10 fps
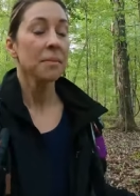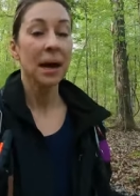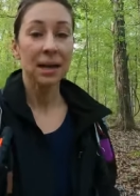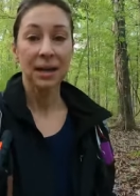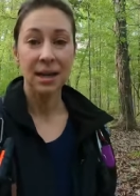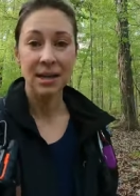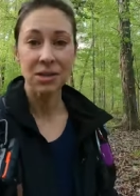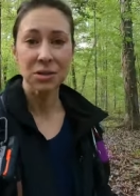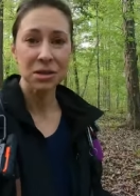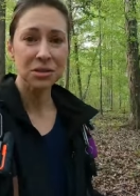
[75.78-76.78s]
but
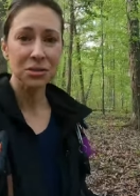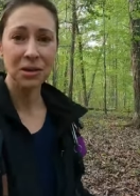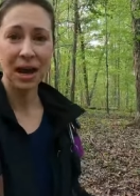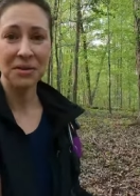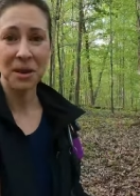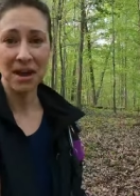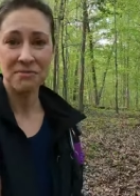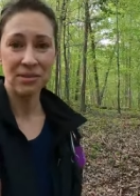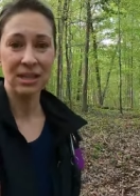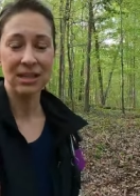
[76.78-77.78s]
you can do kind of
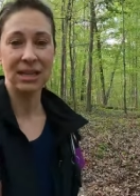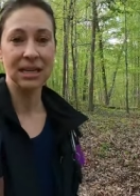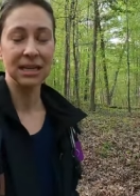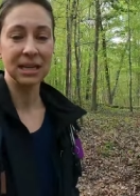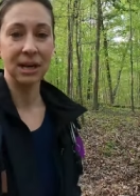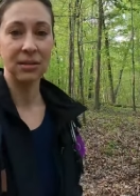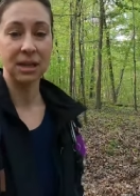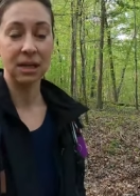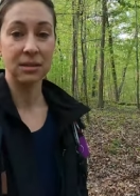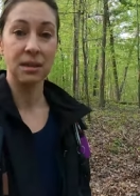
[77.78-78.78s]
everything in here.
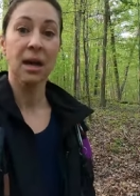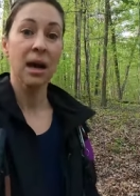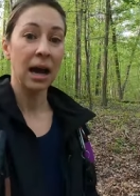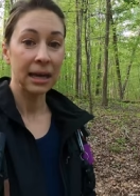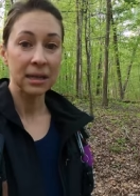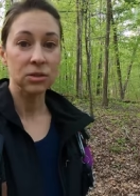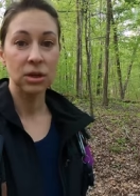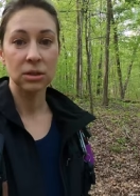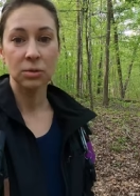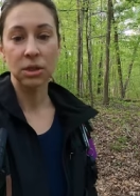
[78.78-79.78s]
There's hiking
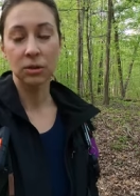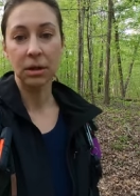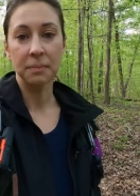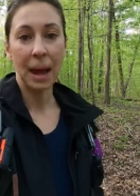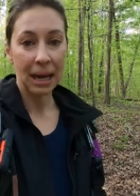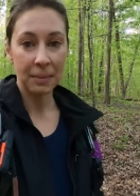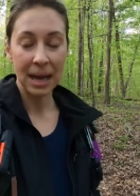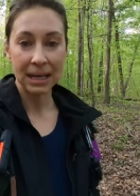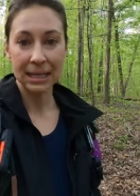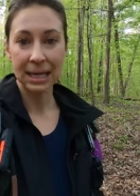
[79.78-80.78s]
trails where you can
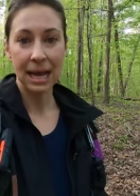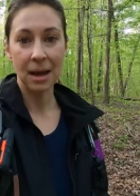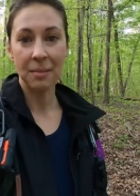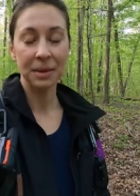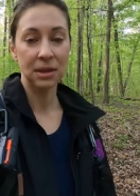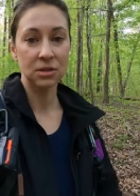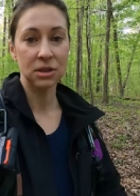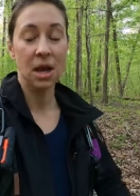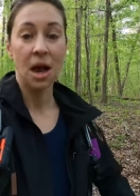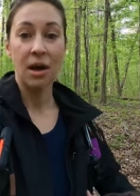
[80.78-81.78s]
backpack and camp.
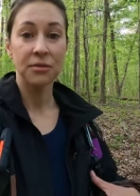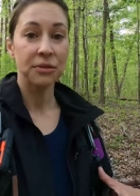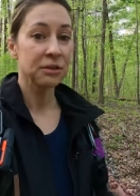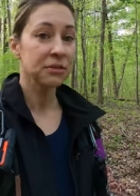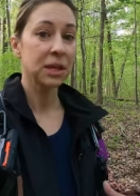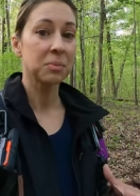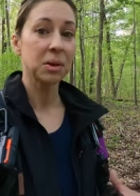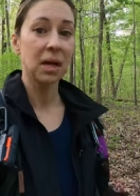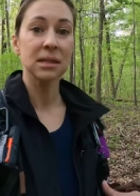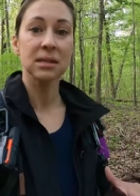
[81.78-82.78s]
There's a 50
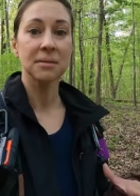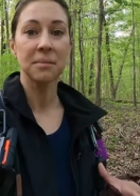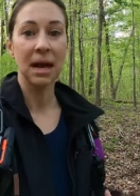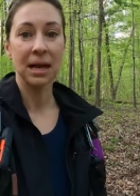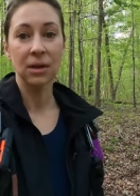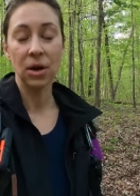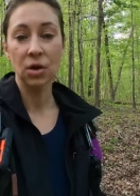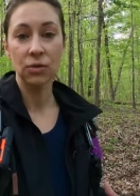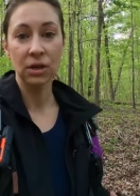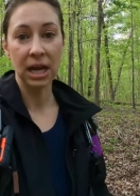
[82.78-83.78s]
plus mile
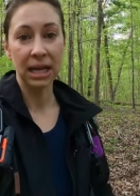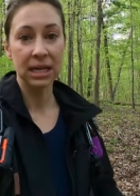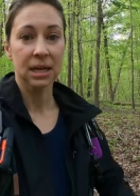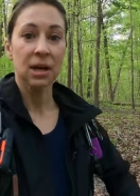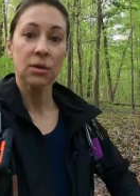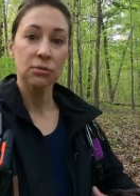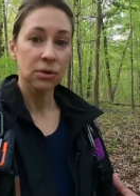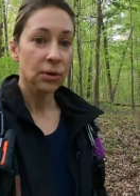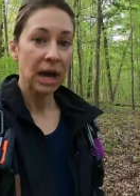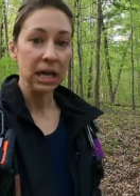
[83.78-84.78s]
overnight
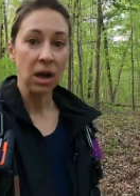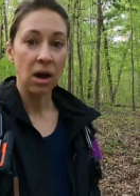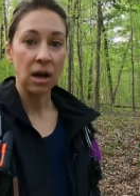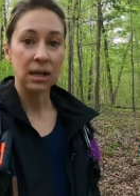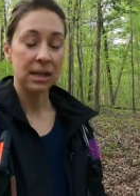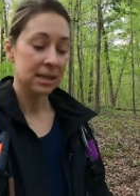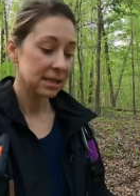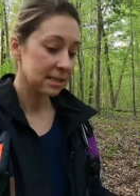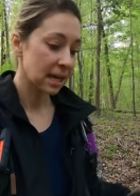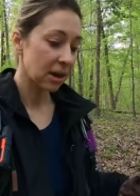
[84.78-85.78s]
through hike on
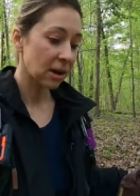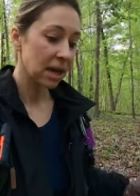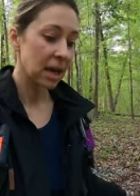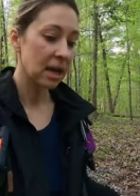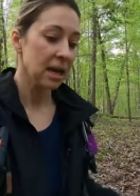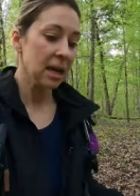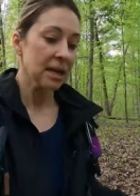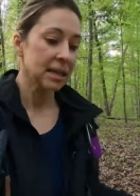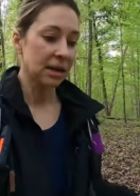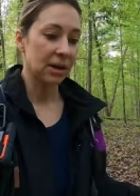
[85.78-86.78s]
this area.
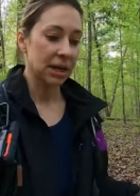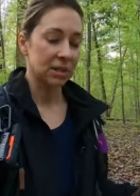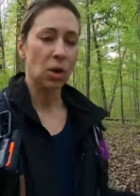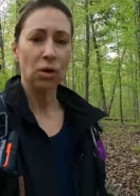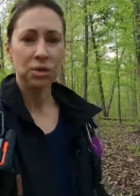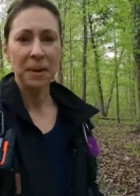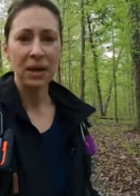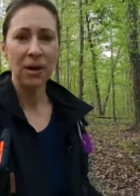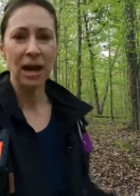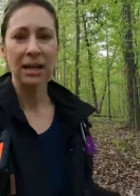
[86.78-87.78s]
There is
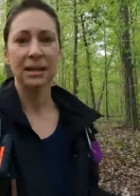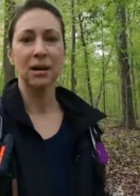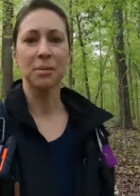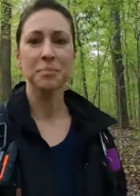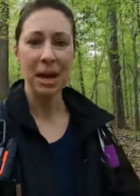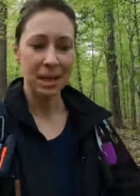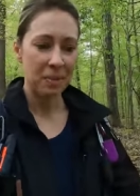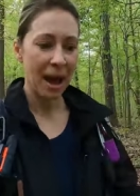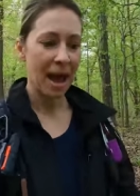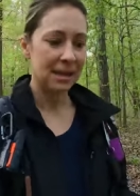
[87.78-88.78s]
horseback riding, there are
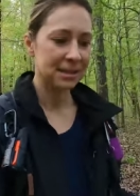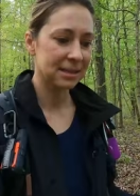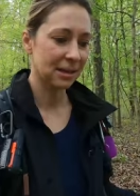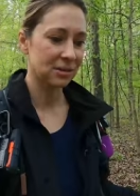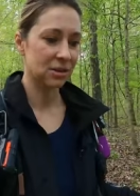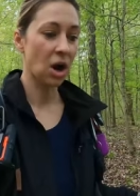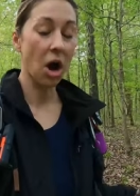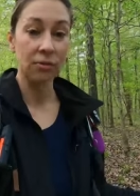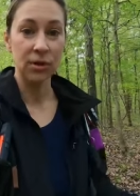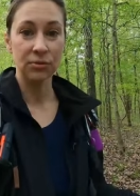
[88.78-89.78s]
bike paths, there is an
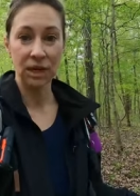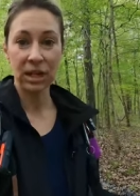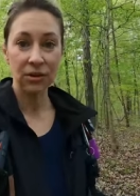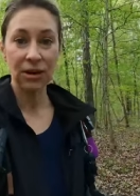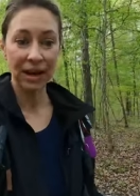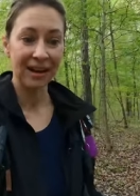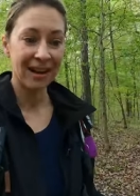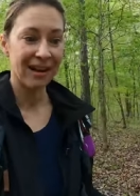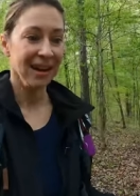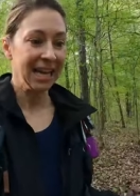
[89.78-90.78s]
off-road vehicle
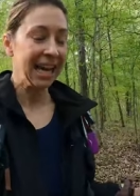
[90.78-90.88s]
area,